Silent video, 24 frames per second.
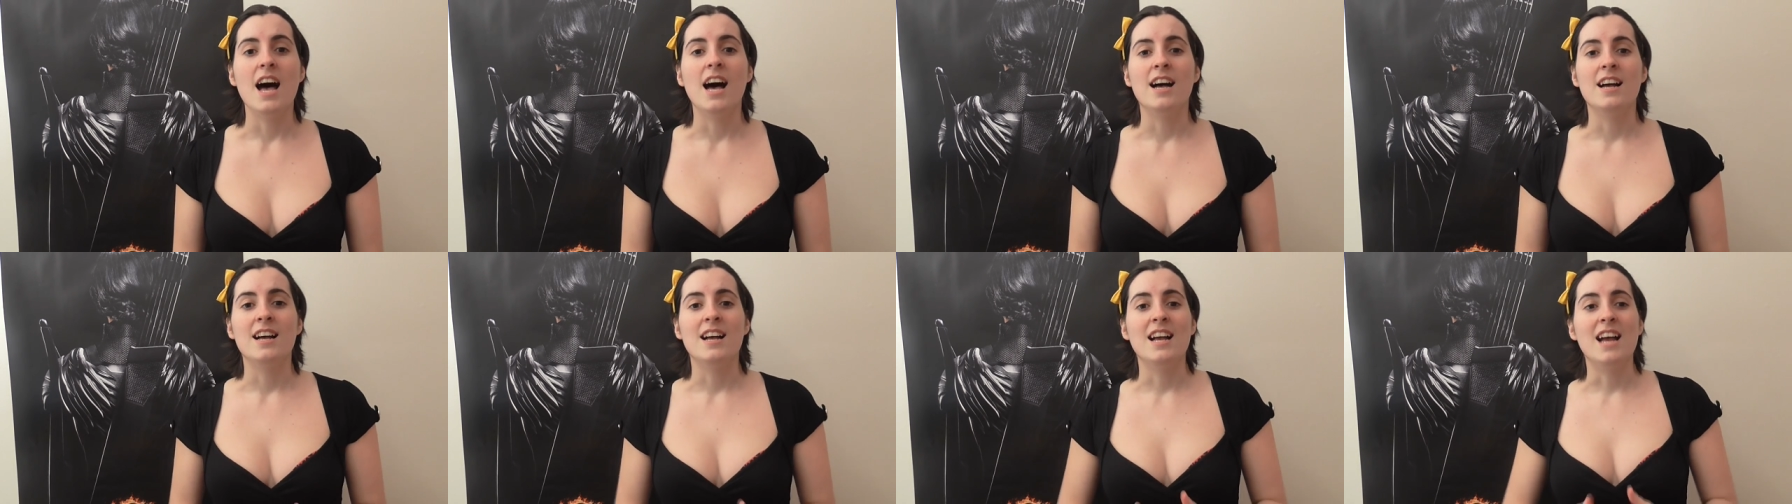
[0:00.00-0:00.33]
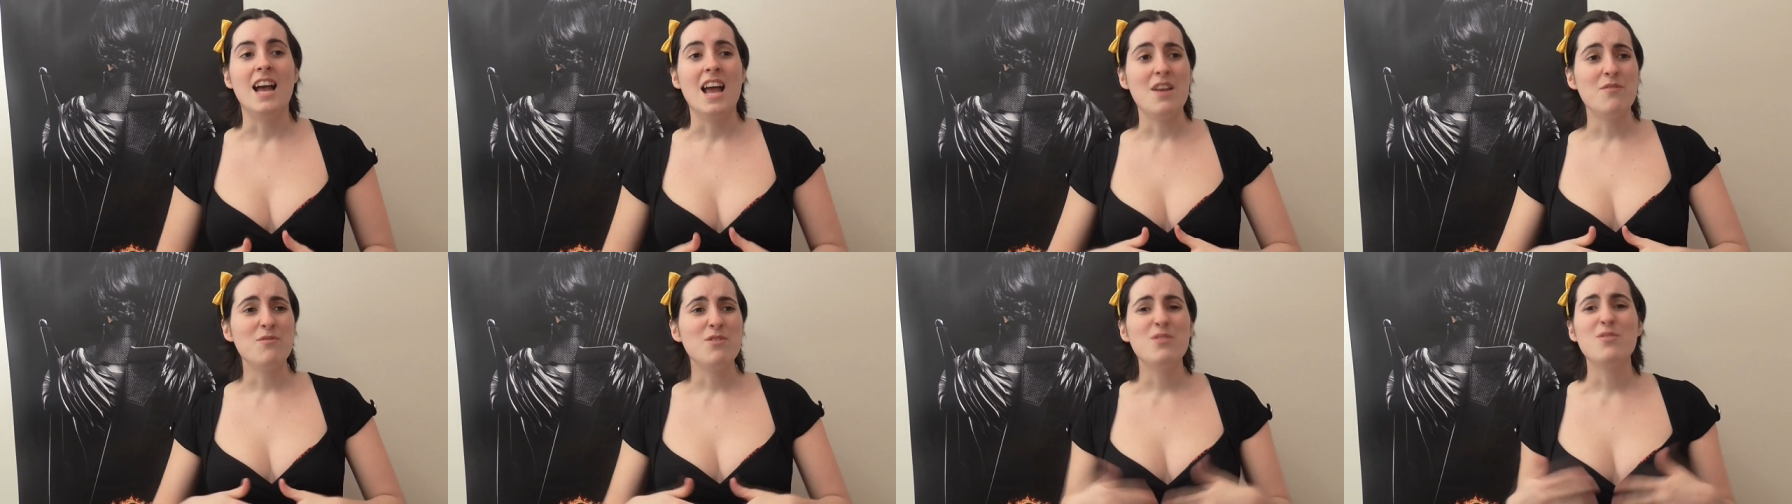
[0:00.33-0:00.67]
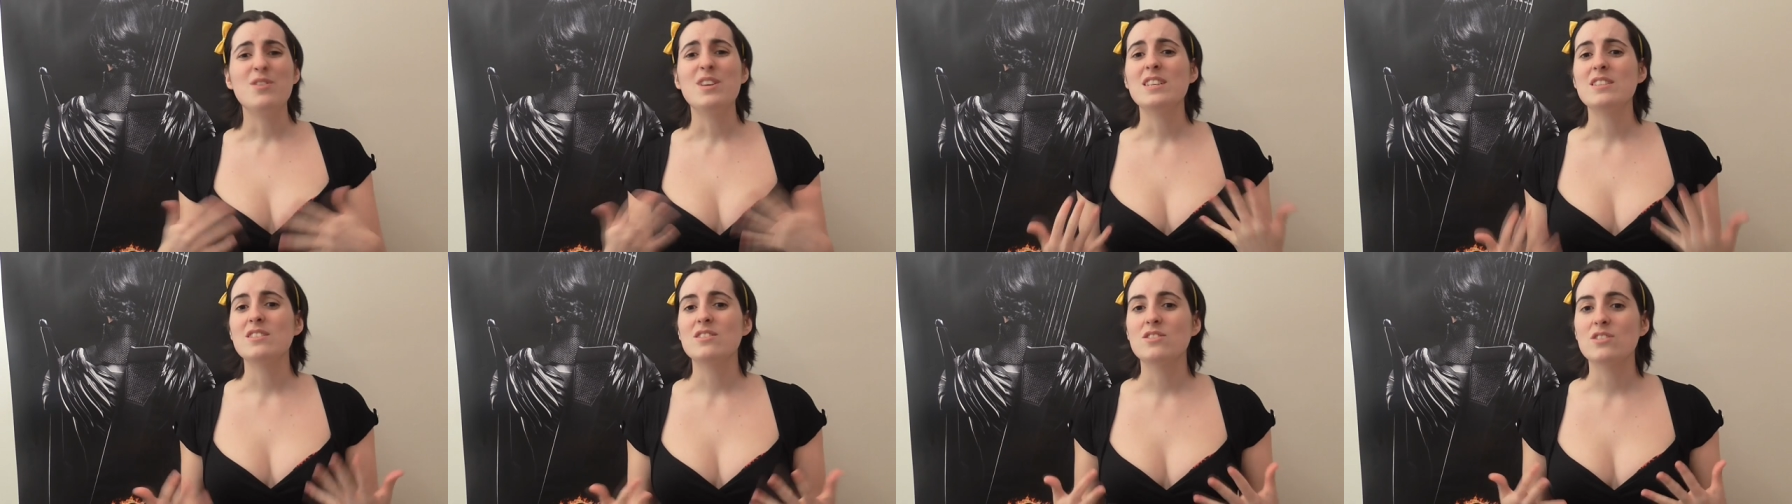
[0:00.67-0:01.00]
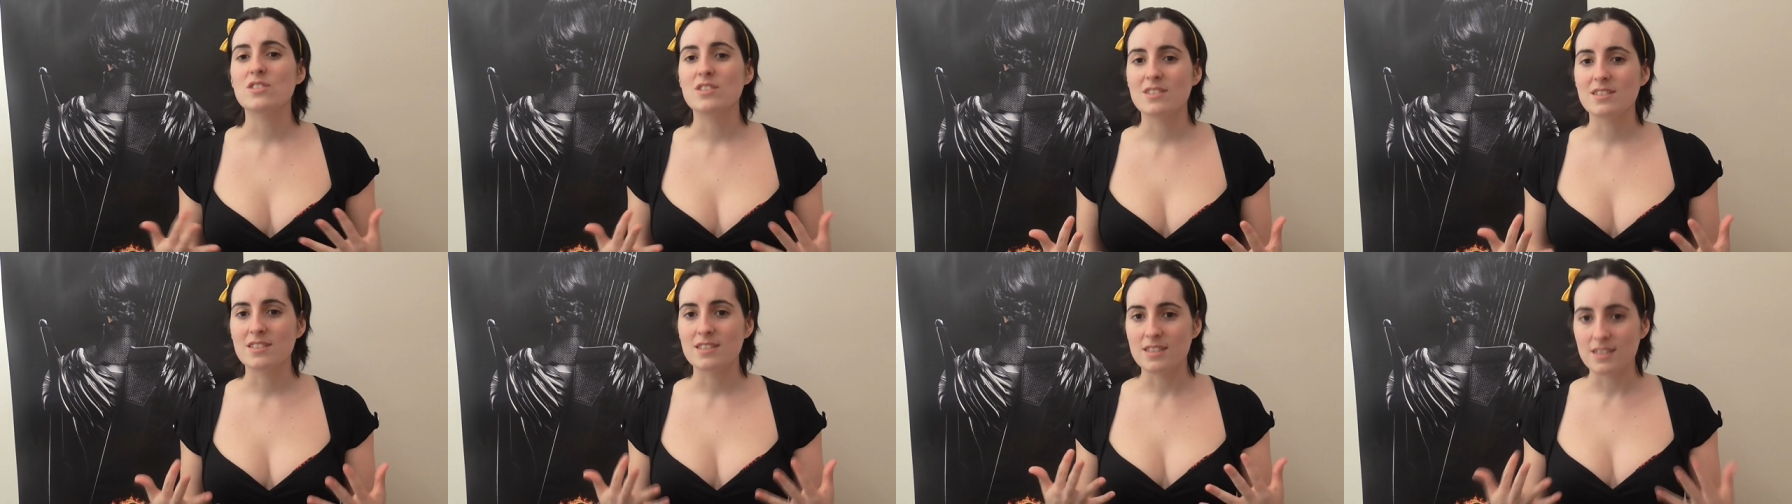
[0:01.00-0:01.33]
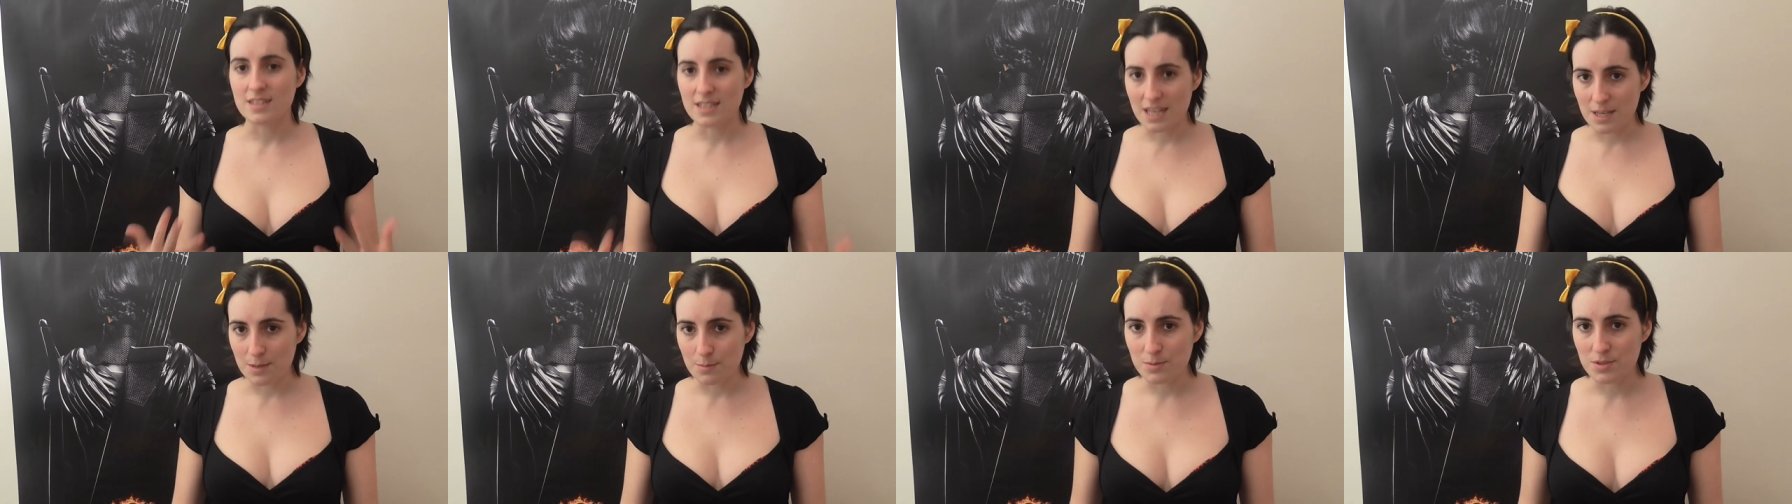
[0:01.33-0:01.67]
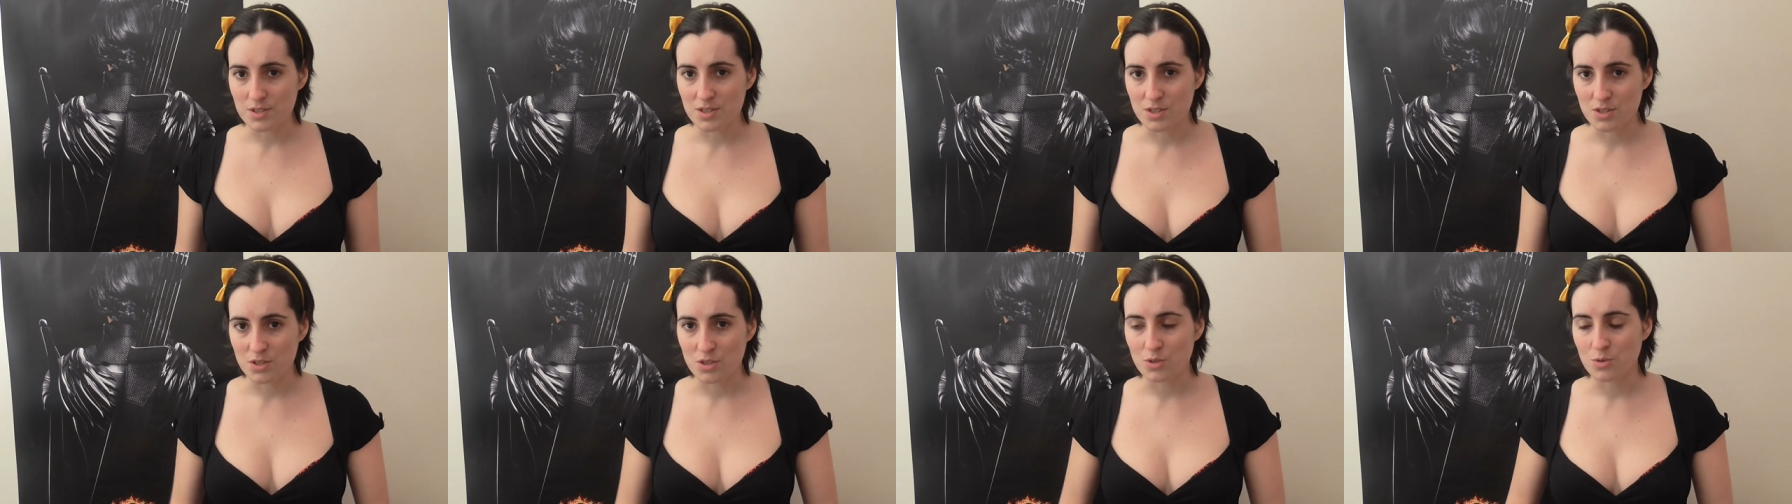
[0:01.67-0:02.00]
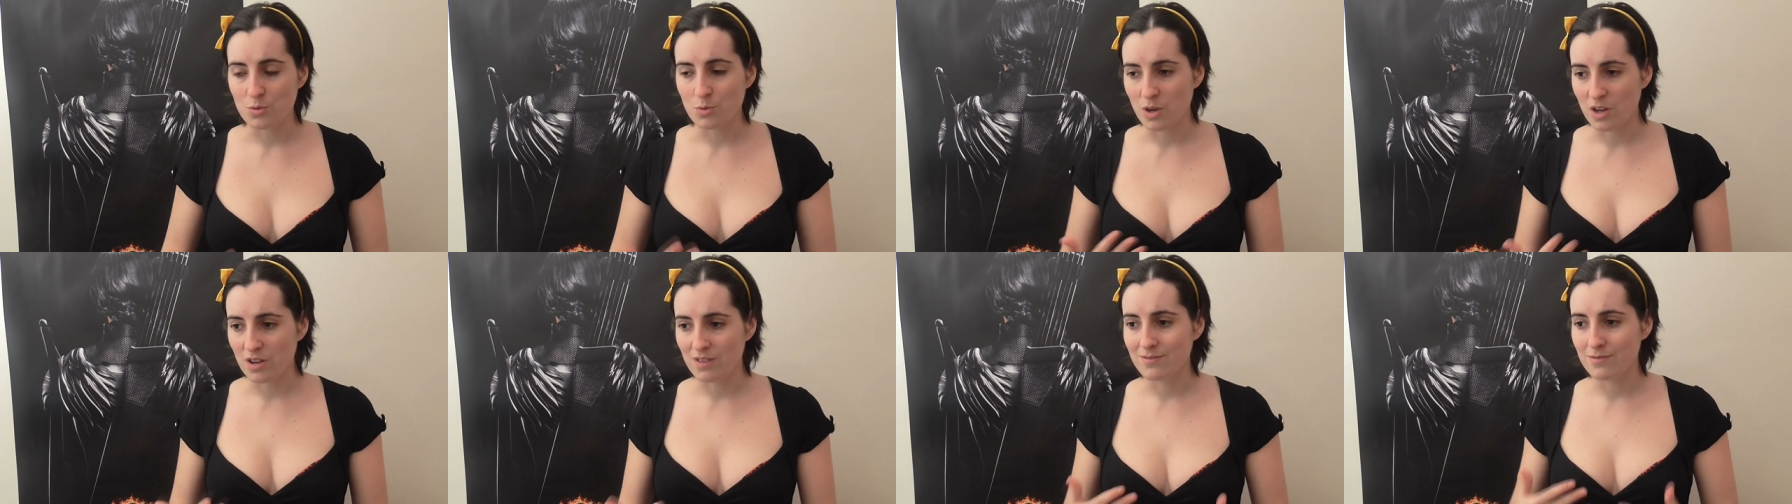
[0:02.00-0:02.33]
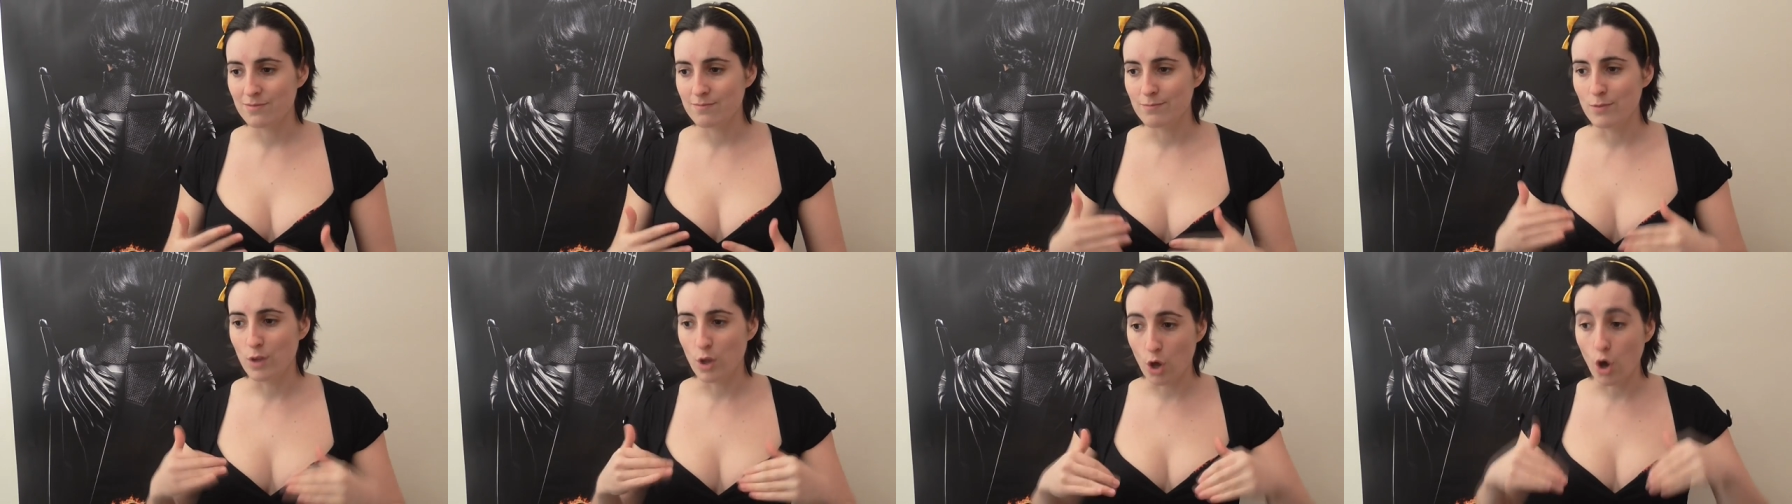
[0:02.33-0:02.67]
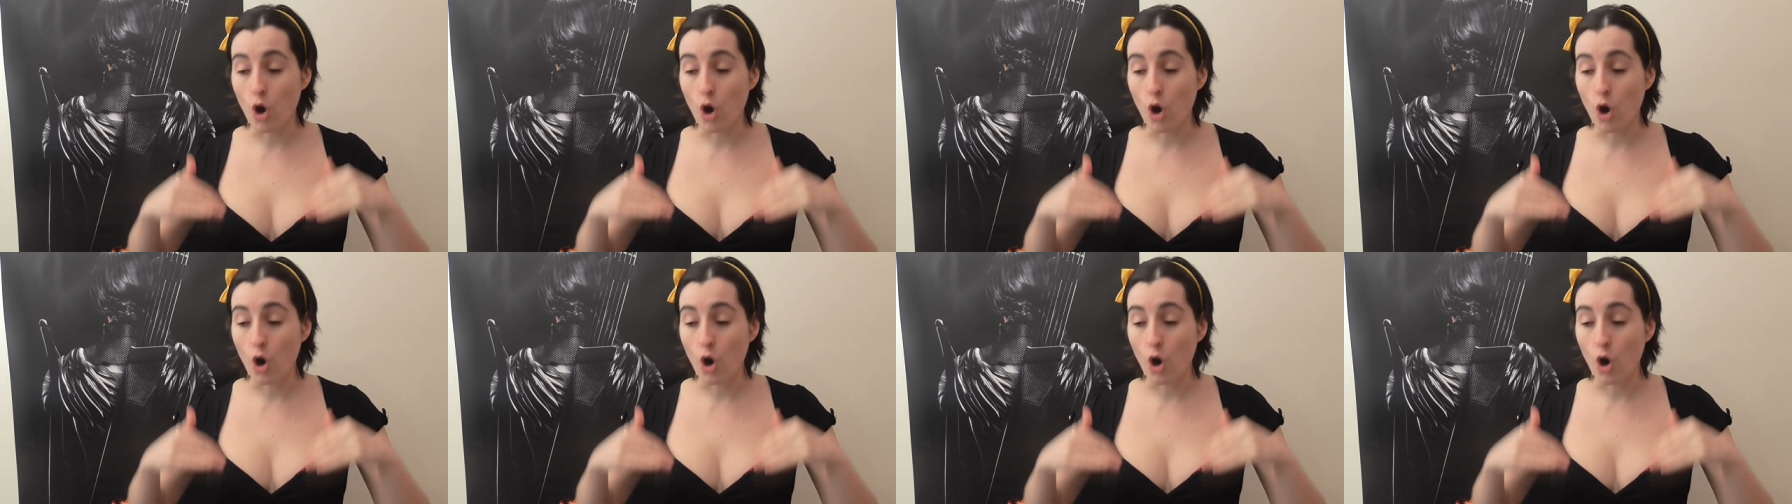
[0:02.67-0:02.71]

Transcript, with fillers: uh, everything just seems to have